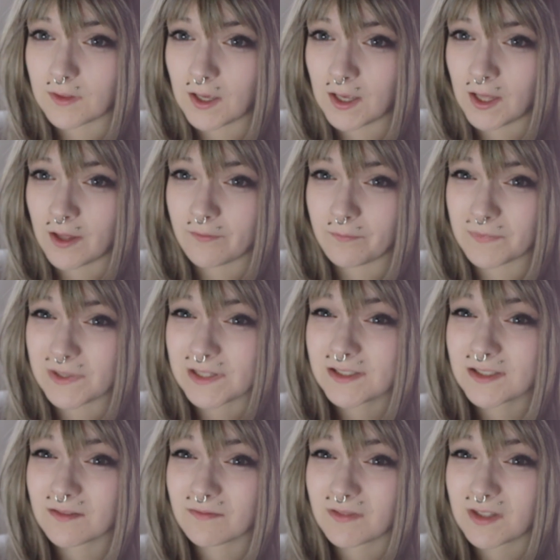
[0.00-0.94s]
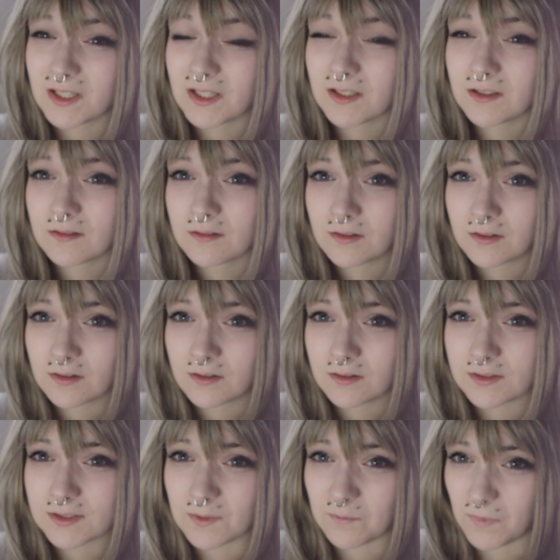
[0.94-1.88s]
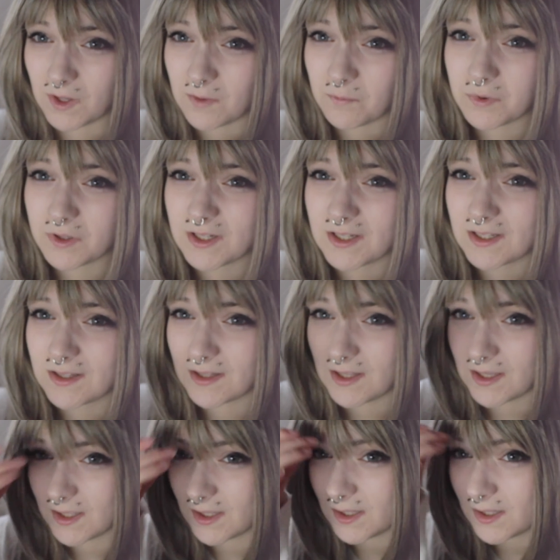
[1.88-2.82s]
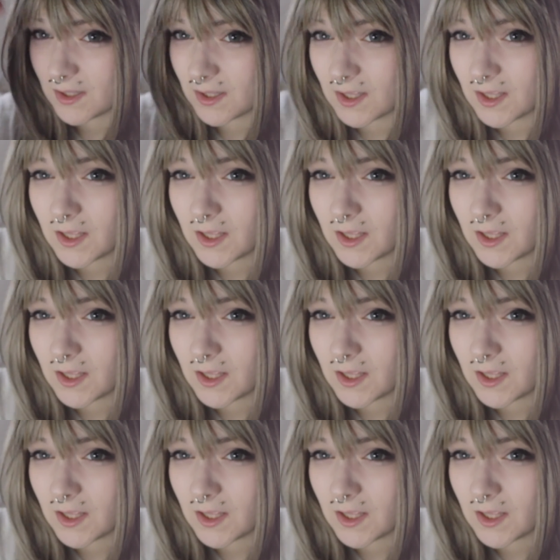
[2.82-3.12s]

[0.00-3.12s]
I have missed something, because I may have put it in there.